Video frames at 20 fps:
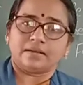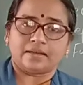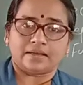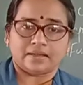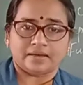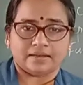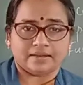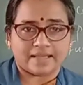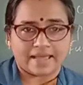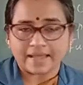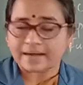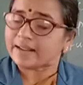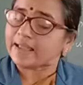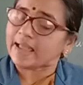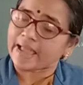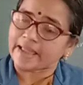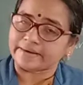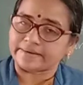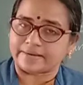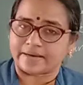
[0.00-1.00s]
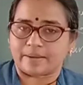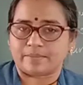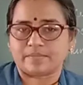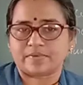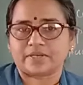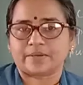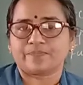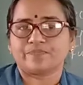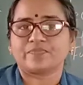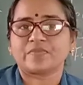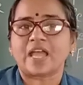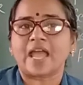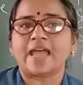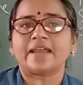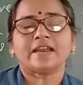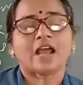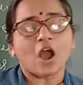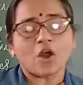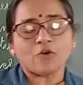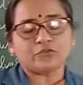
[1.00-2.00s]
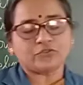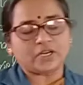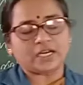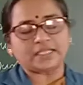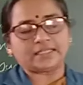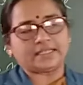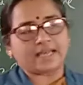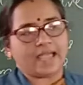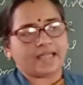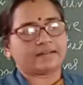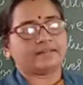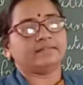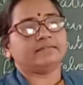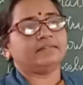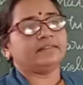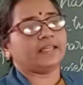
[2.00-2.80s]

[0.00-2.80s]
in their attempt. And after that